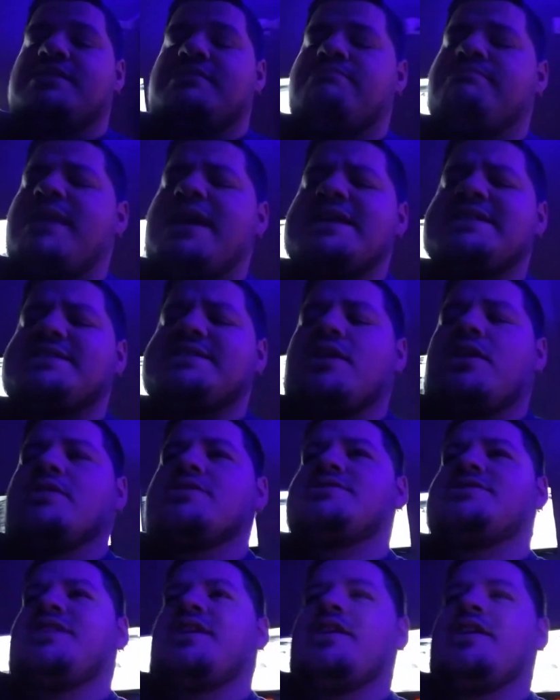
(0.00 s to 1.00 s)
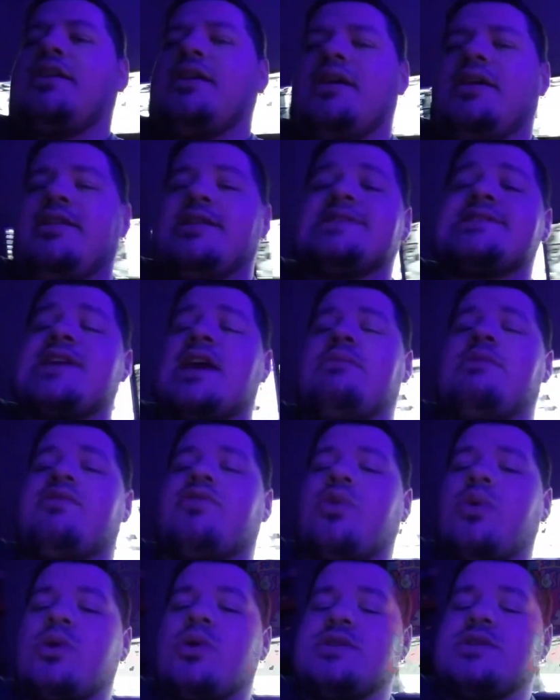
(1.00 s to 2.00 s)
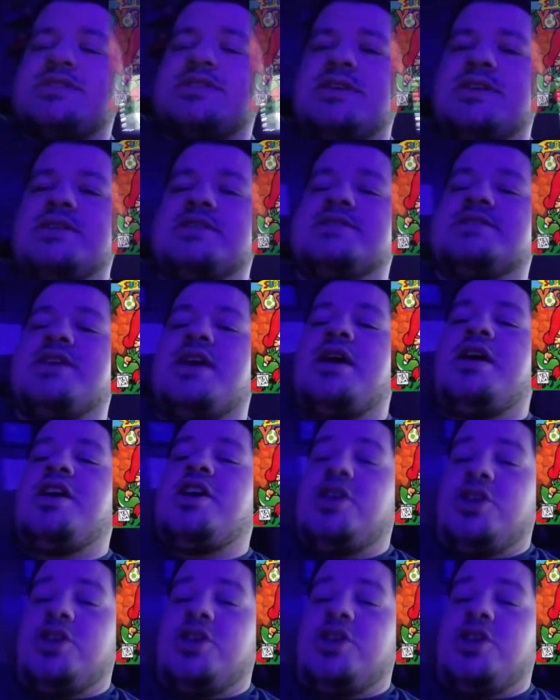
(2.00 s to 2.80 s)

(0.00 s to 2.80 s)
an amazing art style, and this game, of course, is